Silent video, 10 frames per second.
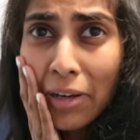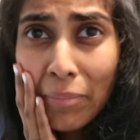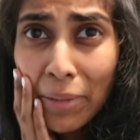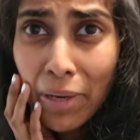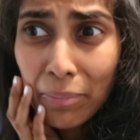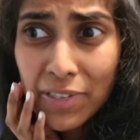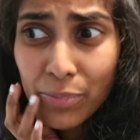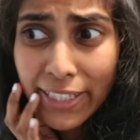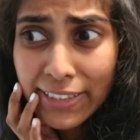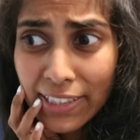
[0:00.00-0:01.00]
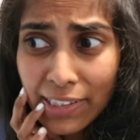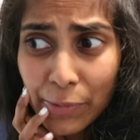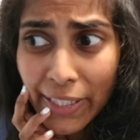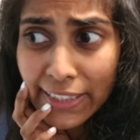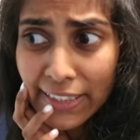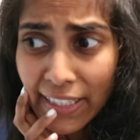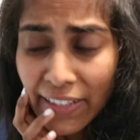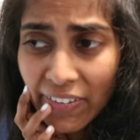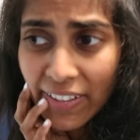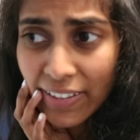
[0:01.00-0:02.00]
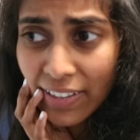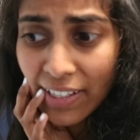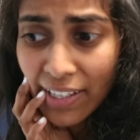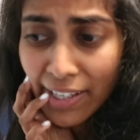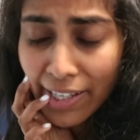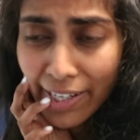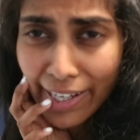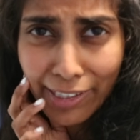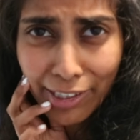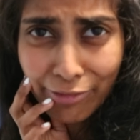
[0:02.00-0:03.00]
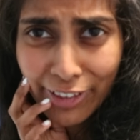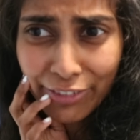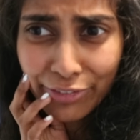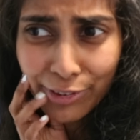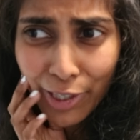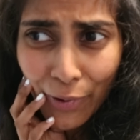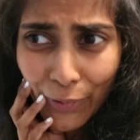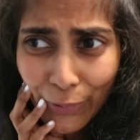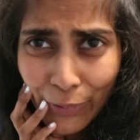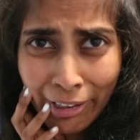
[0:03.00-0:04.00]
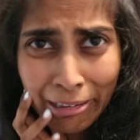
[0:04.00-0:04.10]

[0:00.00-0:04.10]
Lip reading: my mum is waiting in the waiting area and I really feel alone.